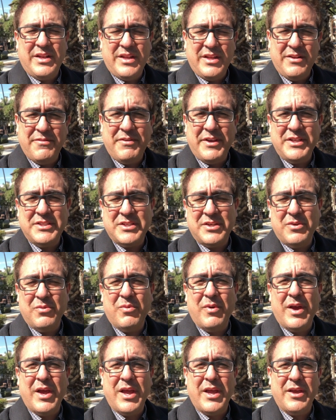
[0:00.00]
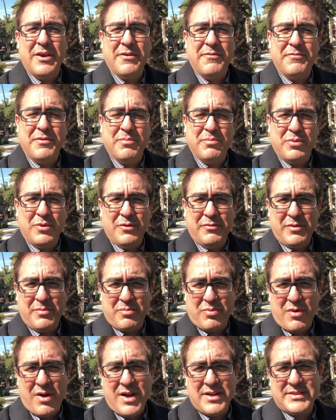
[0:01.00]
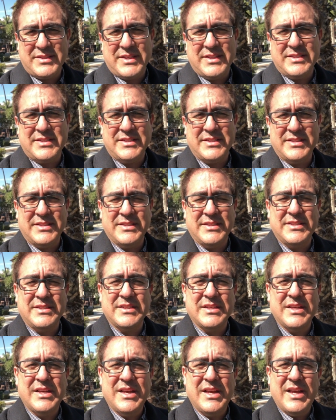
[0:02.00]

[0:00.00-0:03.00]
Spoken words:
a way of improving processes,